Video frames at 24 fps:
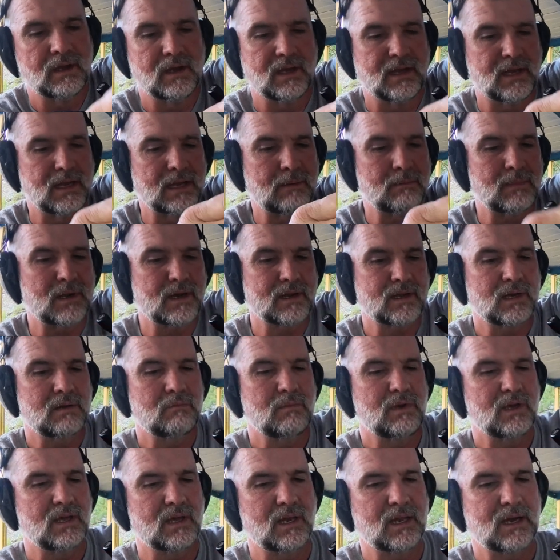And I'm not going to
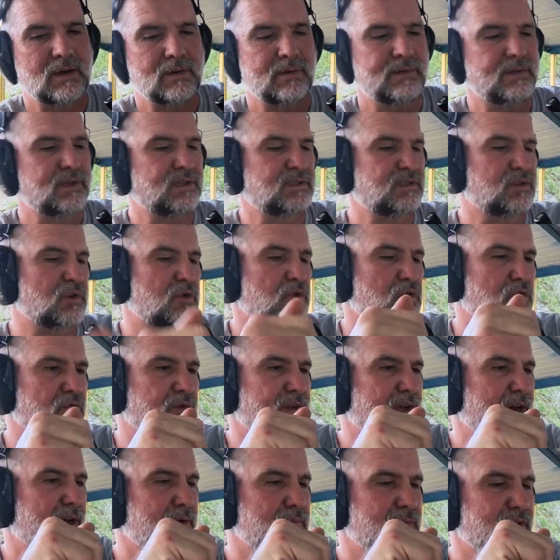be allowing this to cool
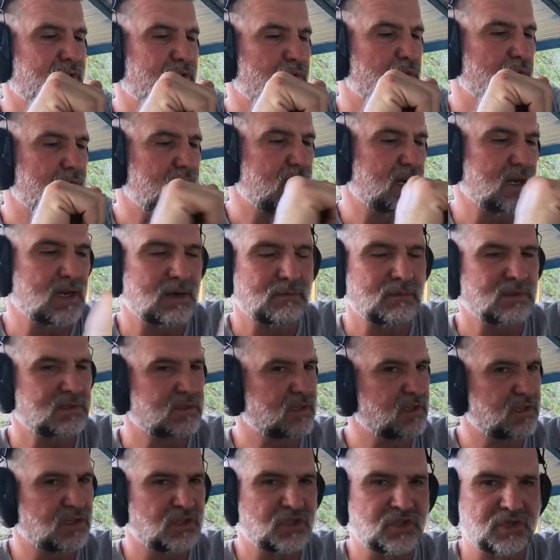down between. I'm
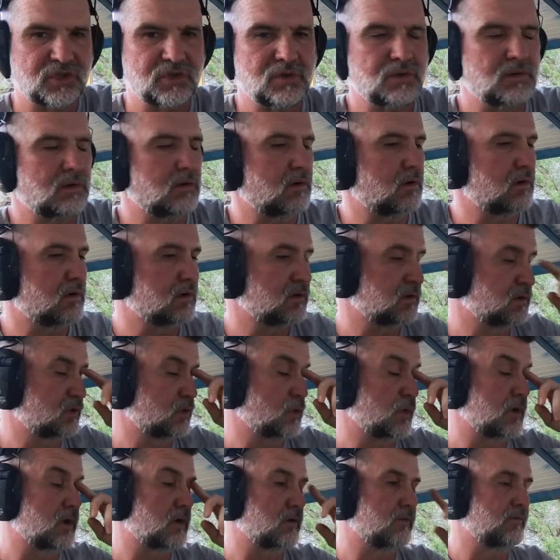just going to shoot all
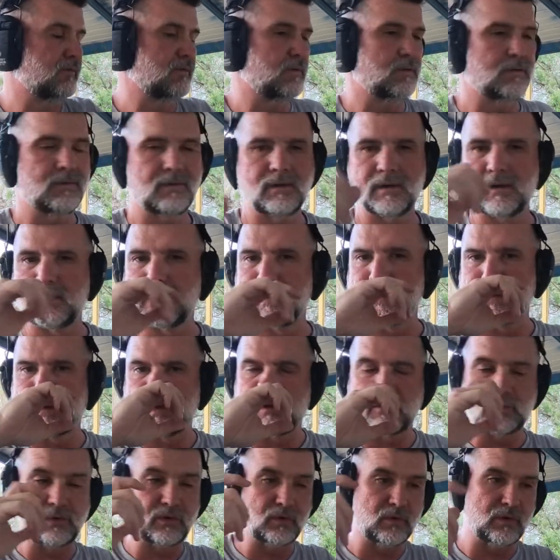12.
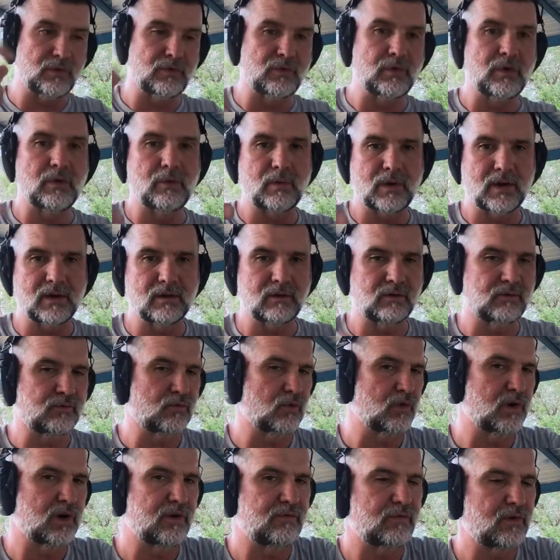Again, we're doing 3 rounds,
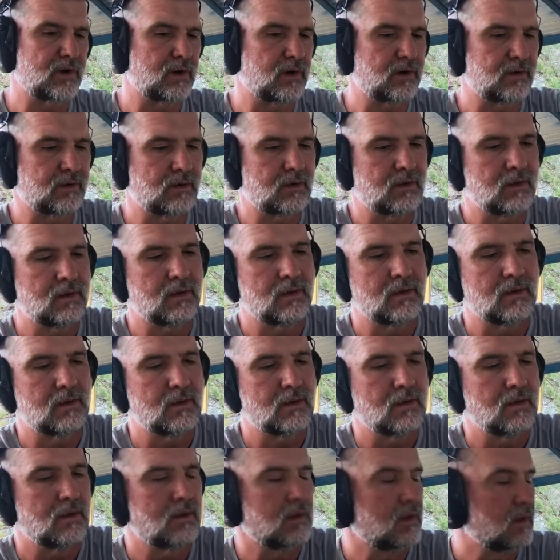4 different
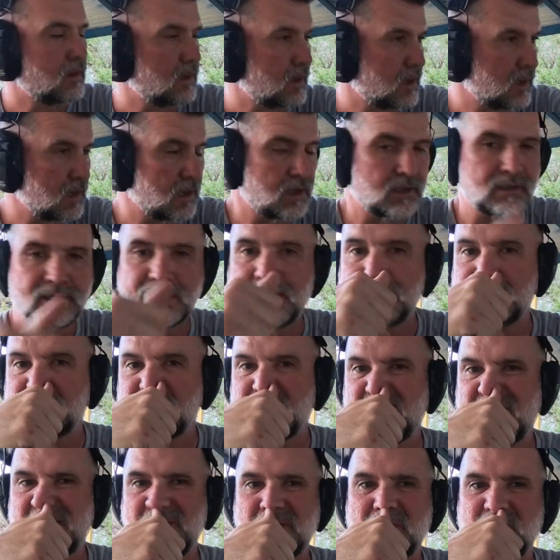types
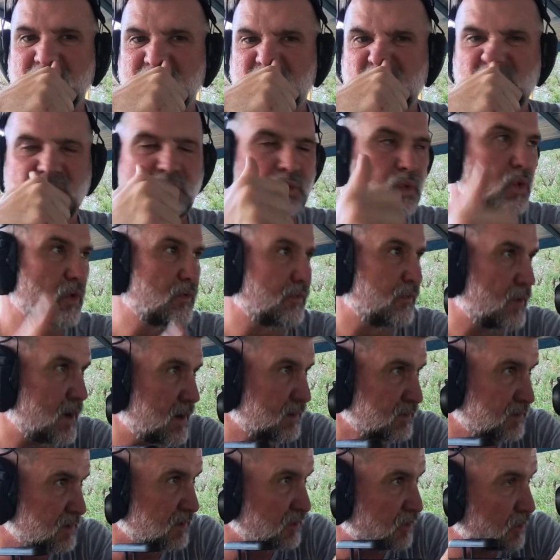of ammo, so 12
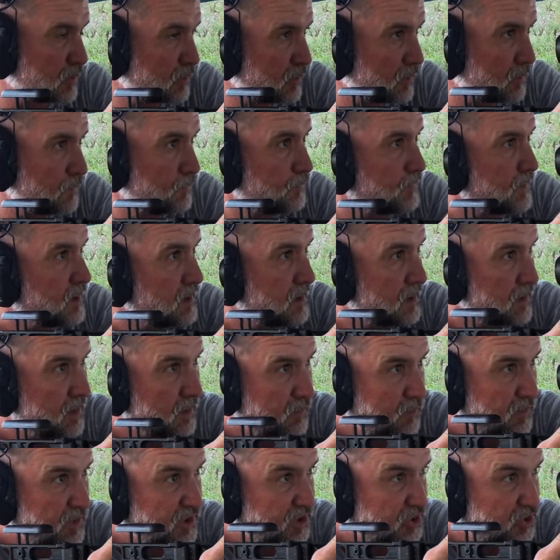rounds in total.
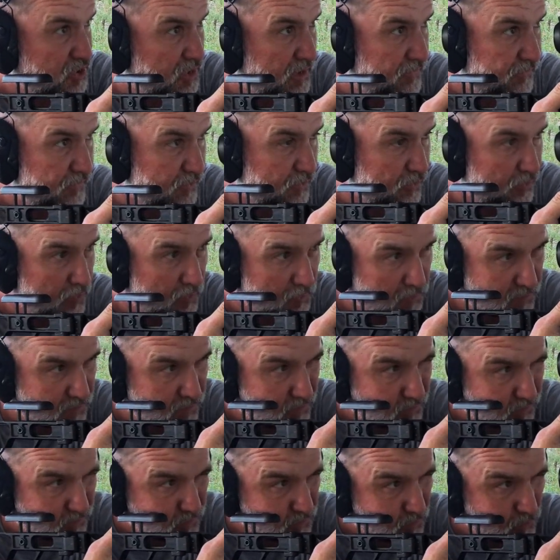We're just shooting for groups
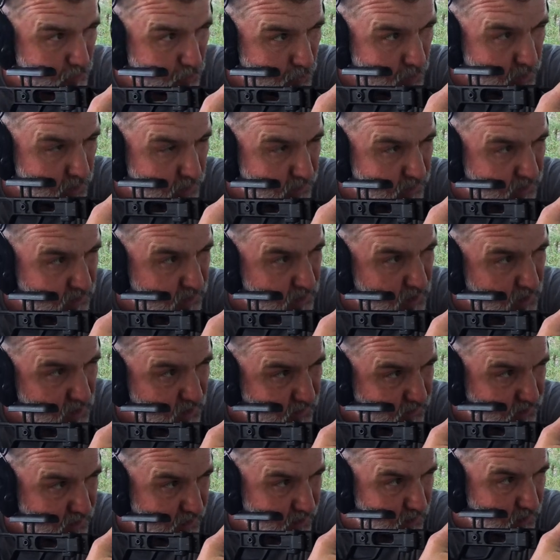here so we can see
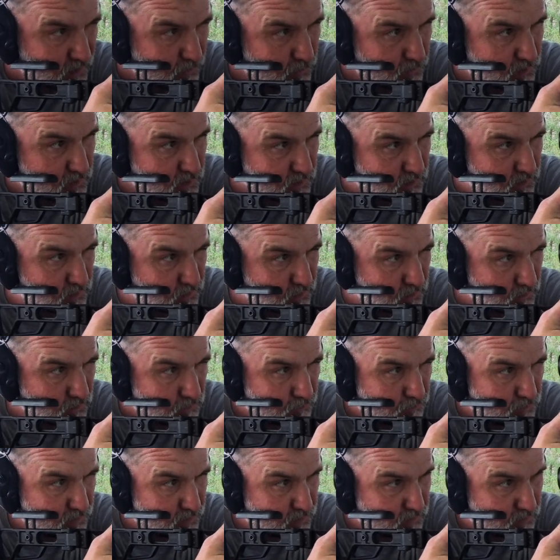exactly what this
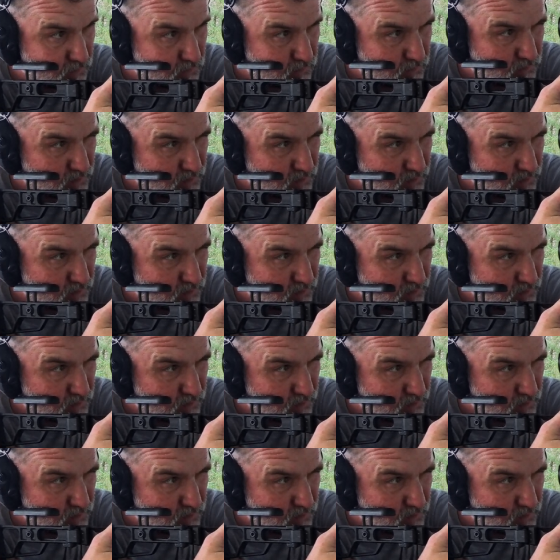pistol /